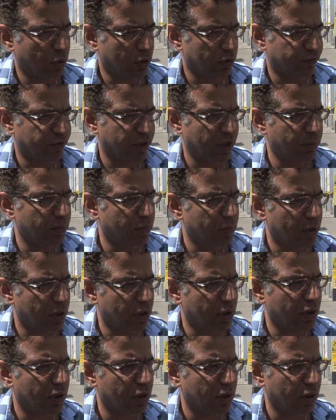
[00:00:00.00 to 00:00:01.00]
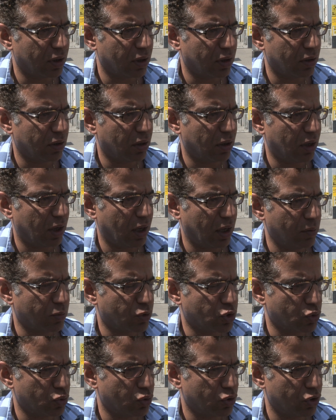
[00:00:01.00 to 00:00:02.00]
one of them I am
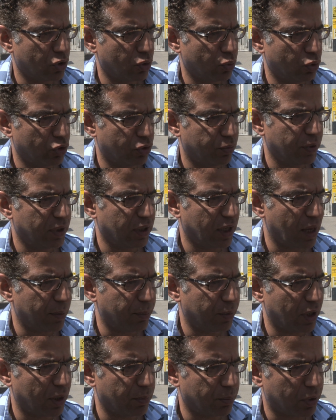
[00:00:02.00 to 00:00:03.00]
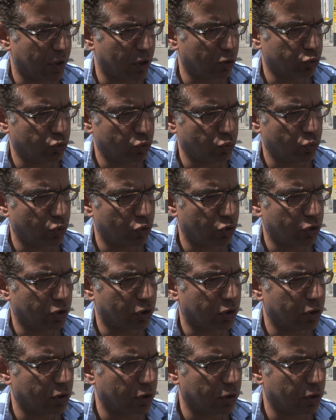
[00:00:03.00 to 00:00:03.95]
sure would be happy and proud to work